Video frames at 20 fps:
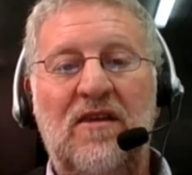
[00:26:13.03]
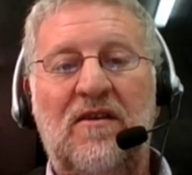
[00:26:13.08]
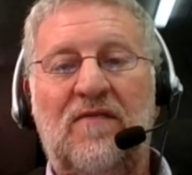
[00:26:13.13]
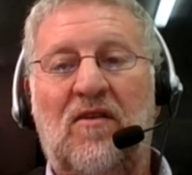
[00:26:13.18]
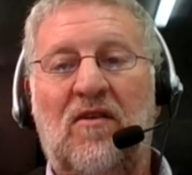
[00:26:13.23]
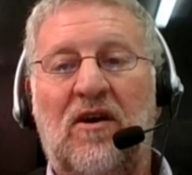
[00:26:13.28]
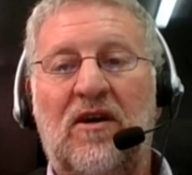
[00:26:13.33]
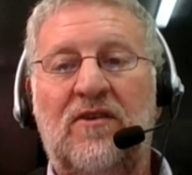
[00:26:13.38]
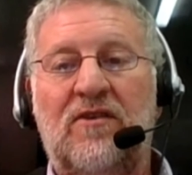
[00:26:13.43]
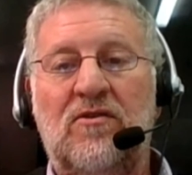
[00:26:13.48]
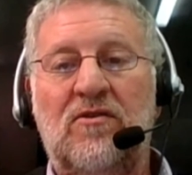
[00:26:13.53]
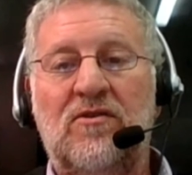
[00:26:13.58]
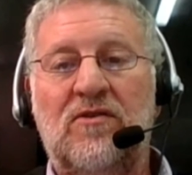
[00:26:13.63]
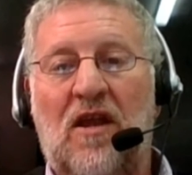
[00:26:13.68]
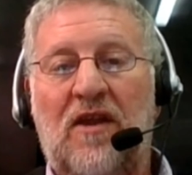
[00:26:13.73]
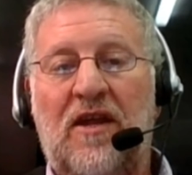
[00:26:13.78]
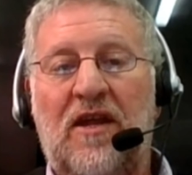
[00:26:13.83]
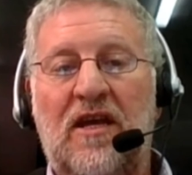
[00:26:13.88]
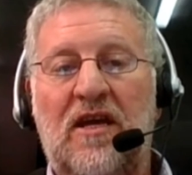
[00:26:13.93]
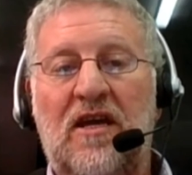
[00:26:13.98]
If I do
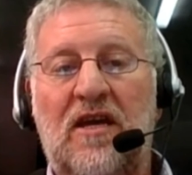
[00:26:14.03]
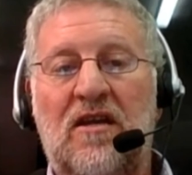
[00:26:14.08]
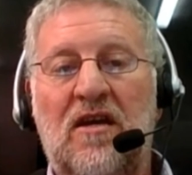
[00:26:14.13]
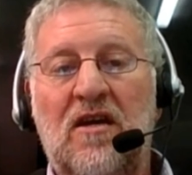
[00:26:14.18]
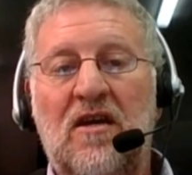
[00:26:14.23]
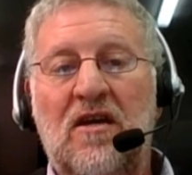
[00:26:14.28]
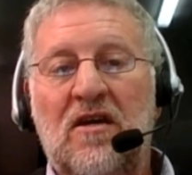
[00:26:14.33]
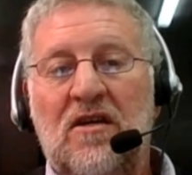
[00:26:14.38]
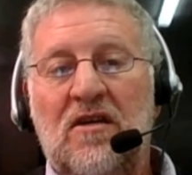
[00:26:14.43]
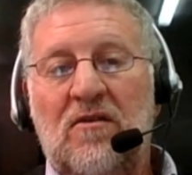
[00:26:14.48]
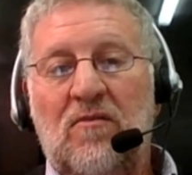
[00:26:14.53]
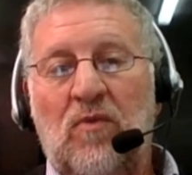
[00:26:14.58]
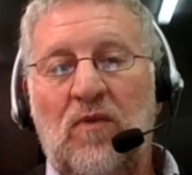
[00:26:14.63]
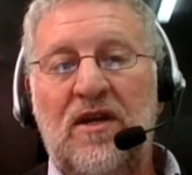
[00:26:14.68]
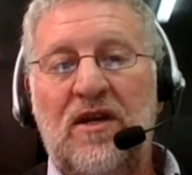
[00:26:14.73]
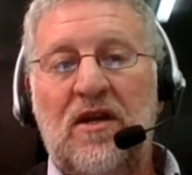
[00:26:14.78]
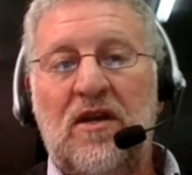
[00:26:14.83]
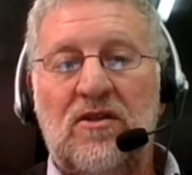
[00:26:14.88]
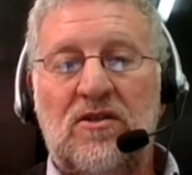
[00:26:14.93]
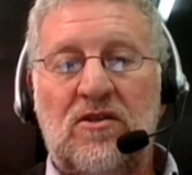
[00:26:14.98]
something in
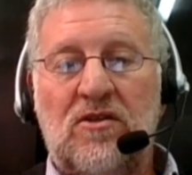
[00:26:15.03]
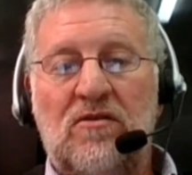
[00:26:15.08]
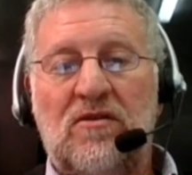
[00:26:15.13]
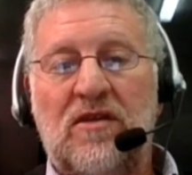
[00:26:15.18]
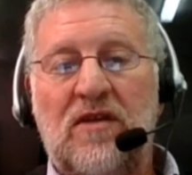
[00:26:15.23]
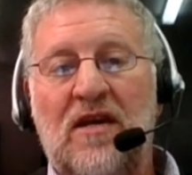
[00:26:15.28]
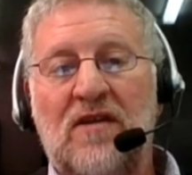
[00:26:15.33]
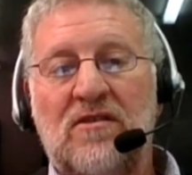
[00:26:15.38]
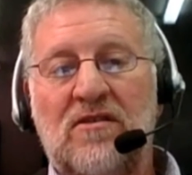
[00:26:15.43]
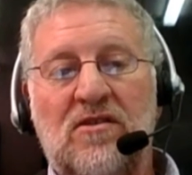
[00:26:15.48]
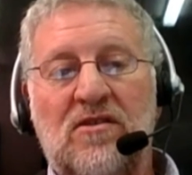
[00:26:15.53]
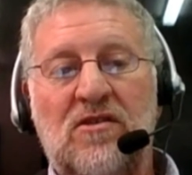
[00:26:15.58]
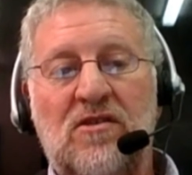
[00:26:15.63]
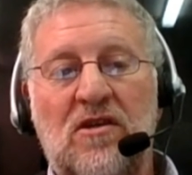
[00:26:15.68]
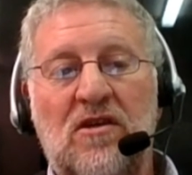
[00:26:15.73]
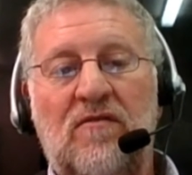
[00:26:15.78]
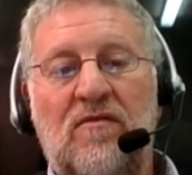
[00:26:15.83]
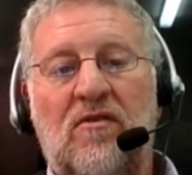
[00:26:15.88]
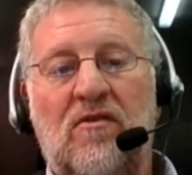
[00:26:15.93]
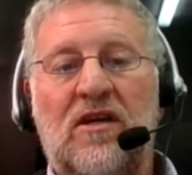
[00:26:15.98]
Windows 2000
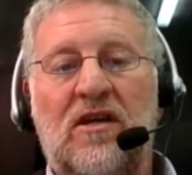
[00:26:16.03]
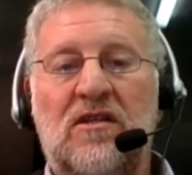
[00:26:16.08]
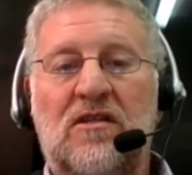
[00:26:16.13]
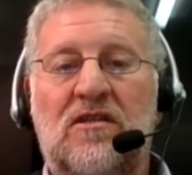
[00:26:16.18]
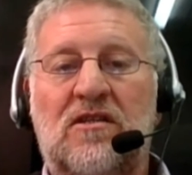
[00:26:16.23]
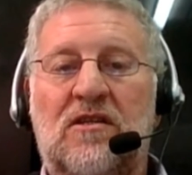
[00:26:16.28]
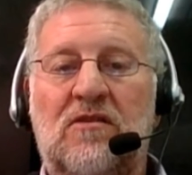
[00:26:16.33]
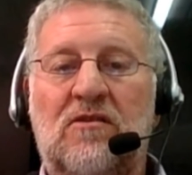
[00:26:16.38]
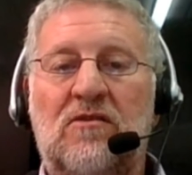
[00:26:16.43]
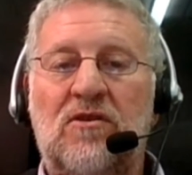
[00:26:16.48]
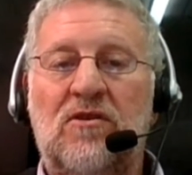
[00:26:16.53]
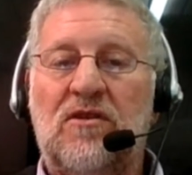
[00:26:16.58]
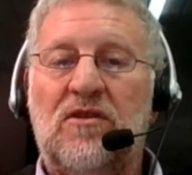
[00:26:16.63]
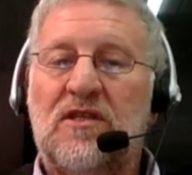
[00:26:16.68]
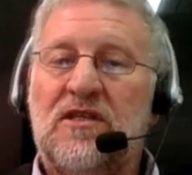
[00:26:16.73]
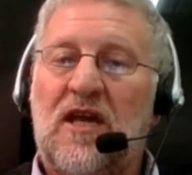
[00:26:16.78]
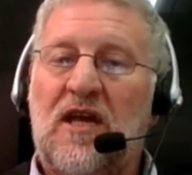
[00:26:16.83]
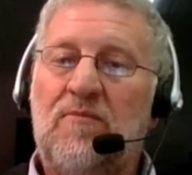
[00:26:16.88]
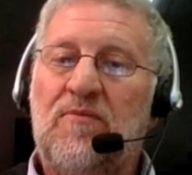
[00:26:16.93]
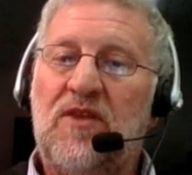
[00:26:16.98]
Server, I can still do
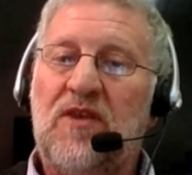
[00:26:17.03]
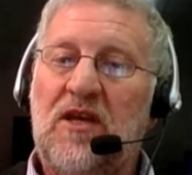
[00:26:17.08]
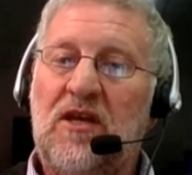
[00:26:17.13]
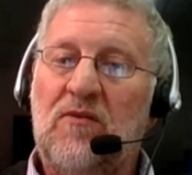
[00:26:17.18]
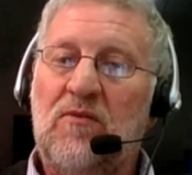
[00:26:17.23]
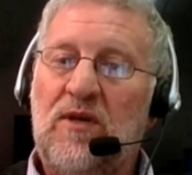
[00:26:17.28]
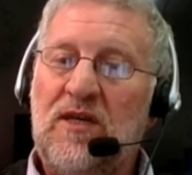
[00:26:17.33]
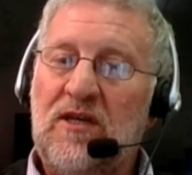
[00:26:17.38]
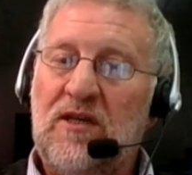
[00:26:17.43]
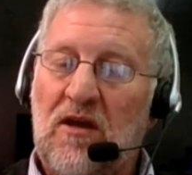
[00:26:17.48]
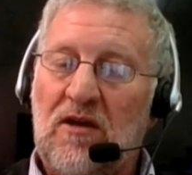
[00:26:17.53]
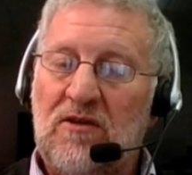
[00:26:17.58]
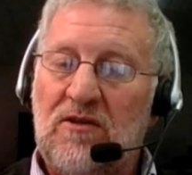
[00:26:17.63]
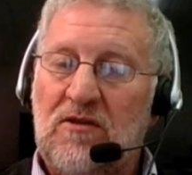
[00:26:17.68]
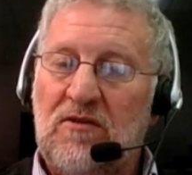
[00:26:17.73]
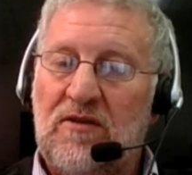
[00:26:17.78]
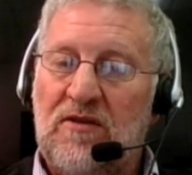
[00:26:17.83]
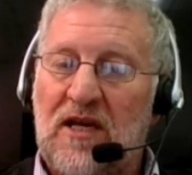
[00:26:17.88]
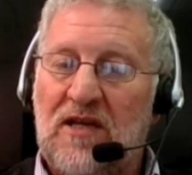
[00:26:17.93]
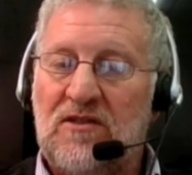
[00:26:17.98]
the same thing in Windows
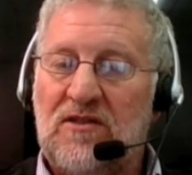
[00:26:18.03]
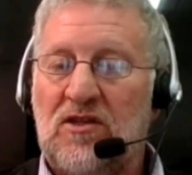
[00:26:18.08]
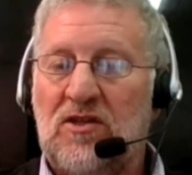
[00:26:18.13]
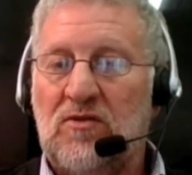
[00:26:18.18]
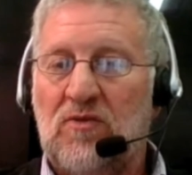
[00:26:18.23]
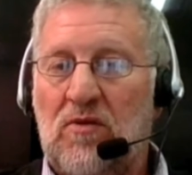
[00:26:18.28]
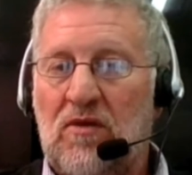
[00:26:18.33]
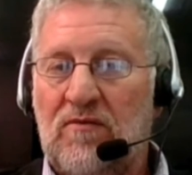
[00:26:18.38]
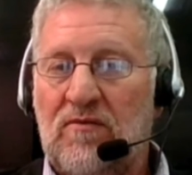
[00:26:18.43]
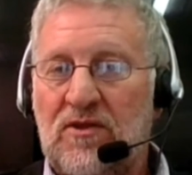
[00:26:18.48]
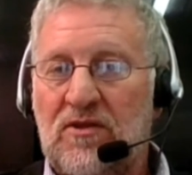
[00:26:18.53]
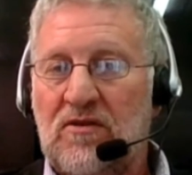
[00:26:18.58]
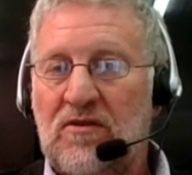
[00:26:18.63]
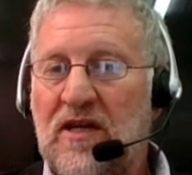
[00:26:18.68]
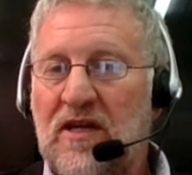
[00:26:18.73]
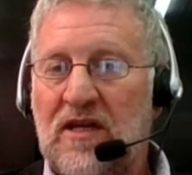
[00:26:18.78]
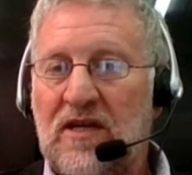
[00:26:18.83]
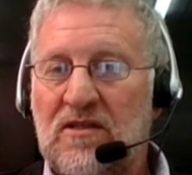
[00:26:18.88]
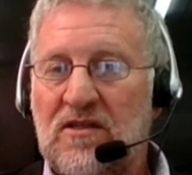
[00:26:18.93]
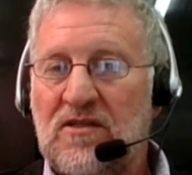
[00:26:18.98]
2012 and
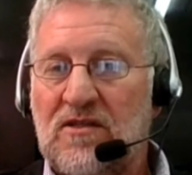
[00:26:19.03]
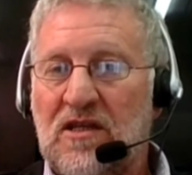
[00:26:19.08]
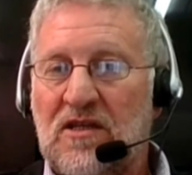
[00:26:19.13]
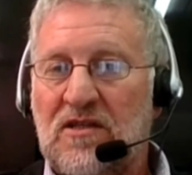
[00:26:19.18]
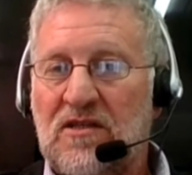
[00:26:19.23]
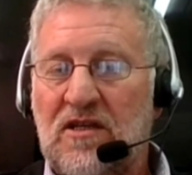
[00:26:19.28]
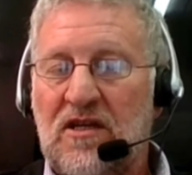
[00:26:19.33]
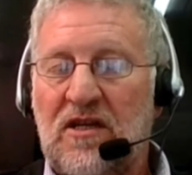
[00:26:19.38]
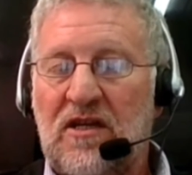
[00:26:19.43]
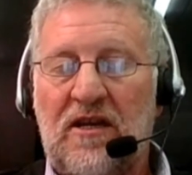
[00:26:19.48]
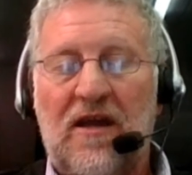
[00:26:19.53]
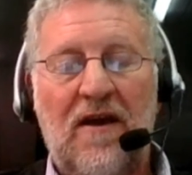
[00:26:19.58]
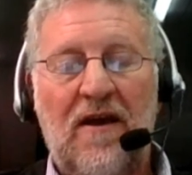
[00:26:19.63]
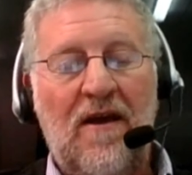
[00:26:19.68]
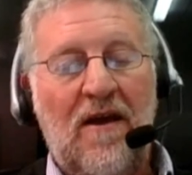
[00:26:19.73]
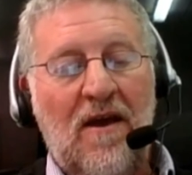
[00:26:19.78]
2016.